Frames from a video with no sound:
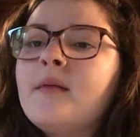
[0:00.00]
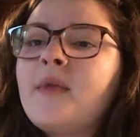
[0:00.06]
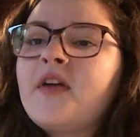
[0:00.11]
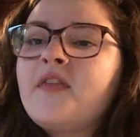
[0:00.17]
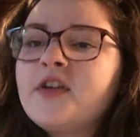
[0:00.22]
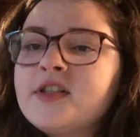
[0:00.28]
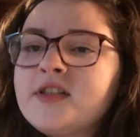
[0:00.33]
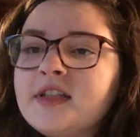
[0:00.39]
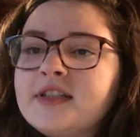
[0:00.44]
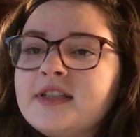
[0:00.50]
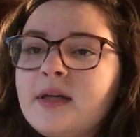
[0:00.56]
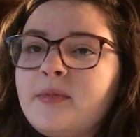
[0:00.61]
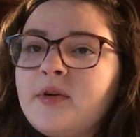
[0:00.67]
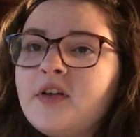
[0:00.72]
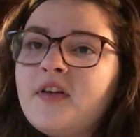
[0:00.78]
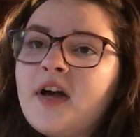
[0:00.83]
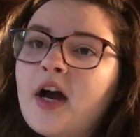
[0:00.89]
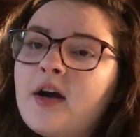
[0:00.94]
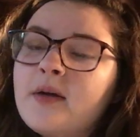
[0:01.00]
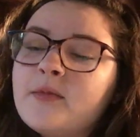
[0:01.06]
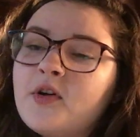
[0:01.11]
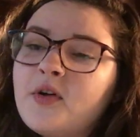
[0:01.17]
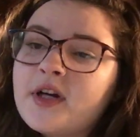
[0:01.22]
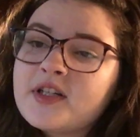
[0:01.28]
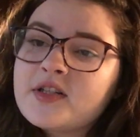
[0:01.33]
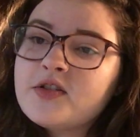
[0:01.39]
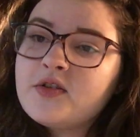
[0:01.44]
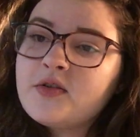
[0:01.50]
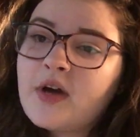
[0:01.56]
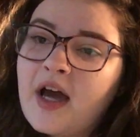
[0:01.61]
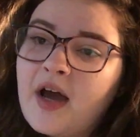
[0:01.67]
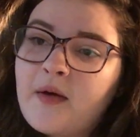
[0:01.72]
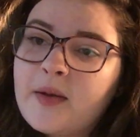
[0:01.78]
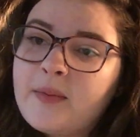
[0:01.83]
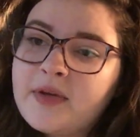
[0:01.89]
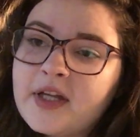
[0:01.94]
My first example of how
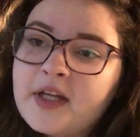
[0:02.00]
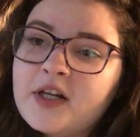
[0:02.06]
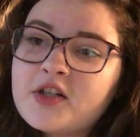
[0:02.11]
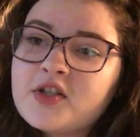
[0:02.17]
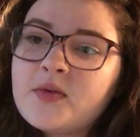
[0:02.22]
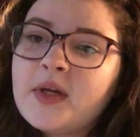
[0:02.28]
I plan on